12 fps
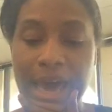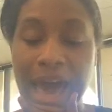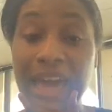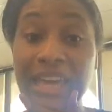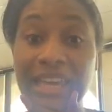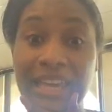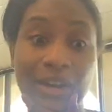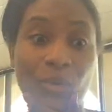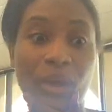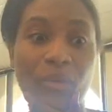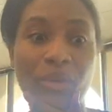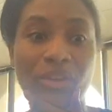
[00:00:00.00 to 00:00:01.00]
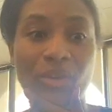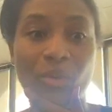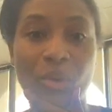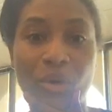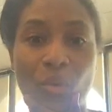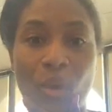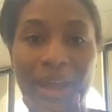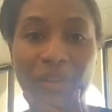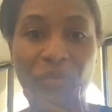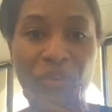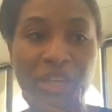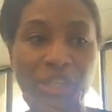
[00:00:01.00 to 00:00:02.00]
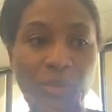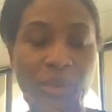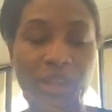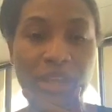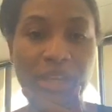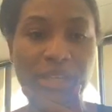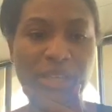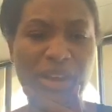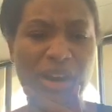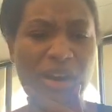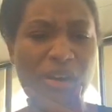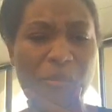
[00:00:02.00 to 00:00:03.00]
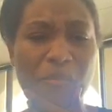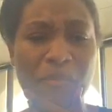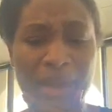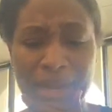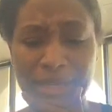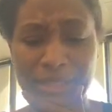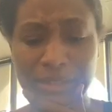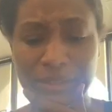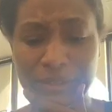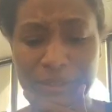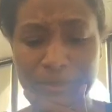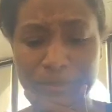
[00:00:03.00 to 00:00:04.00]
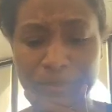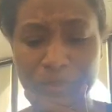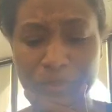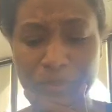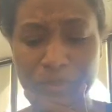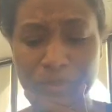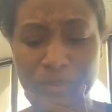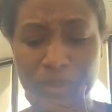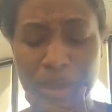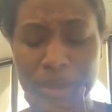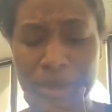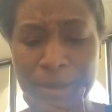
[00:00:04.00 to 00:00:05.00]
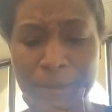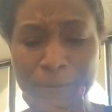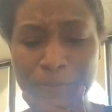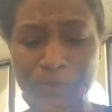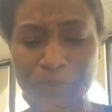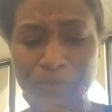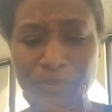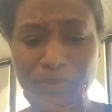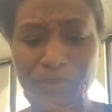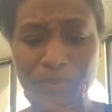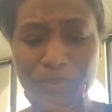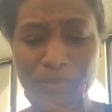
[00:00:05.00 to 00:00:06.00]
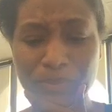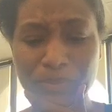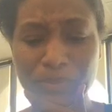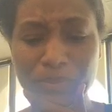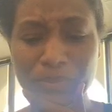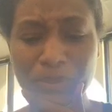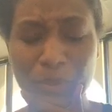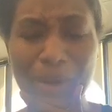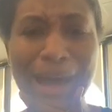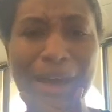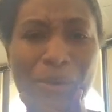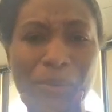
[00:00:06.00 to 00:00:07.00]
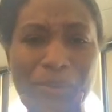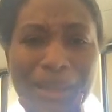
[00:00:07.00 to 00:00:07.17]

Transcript: I could get away with doing a white fish with this. Oh man, it's good. Um, wow,